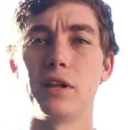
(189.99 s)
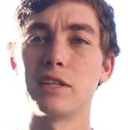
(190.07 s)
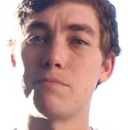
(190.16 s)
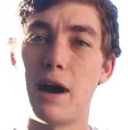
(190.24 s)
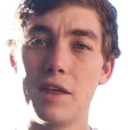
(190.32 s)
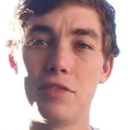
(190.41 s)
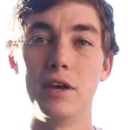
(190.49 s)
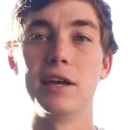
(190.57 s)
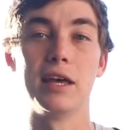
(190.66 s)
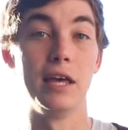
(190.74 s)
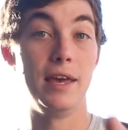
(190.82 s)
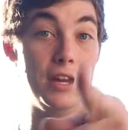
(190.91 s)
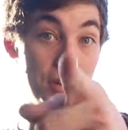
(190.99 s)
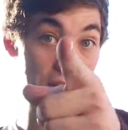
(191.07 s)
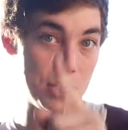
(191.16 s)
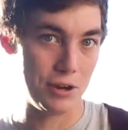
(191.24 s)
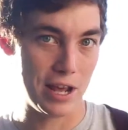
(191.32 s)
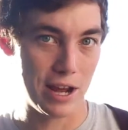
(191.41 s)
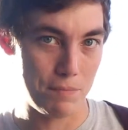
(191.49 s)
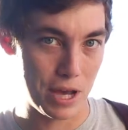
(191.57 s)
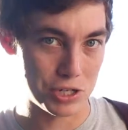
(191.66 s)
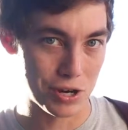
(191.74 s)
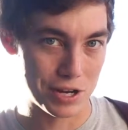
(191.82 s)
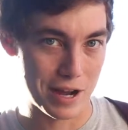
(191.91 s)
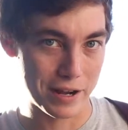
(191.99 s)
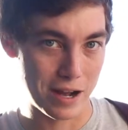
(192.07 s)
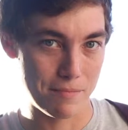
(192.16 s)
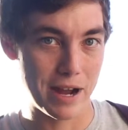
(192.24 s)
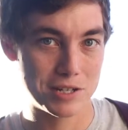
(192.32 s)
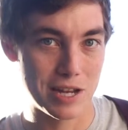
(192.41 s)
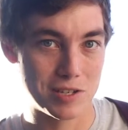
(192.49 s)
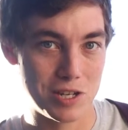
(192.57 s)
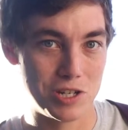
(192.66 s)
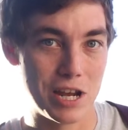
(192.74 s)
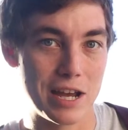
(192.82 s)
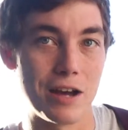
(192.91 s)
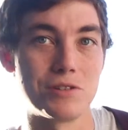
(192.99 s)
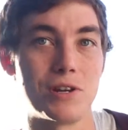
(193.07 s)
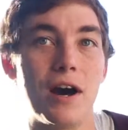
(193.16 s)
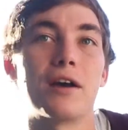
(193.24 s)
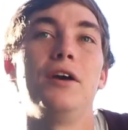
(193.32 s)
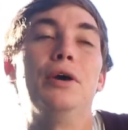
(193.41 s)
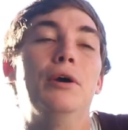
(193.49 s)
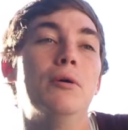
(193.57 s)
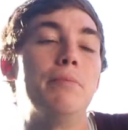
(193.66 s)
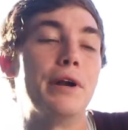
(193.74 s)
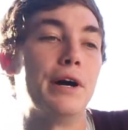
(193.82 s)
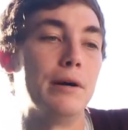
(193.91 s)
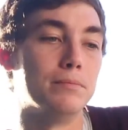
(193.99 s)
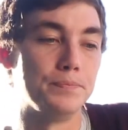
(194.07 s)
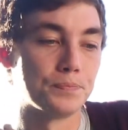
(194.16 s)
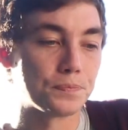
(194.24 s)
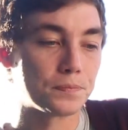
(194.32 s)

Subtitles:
That's my thing, and you can donate at patreon.com/CJ But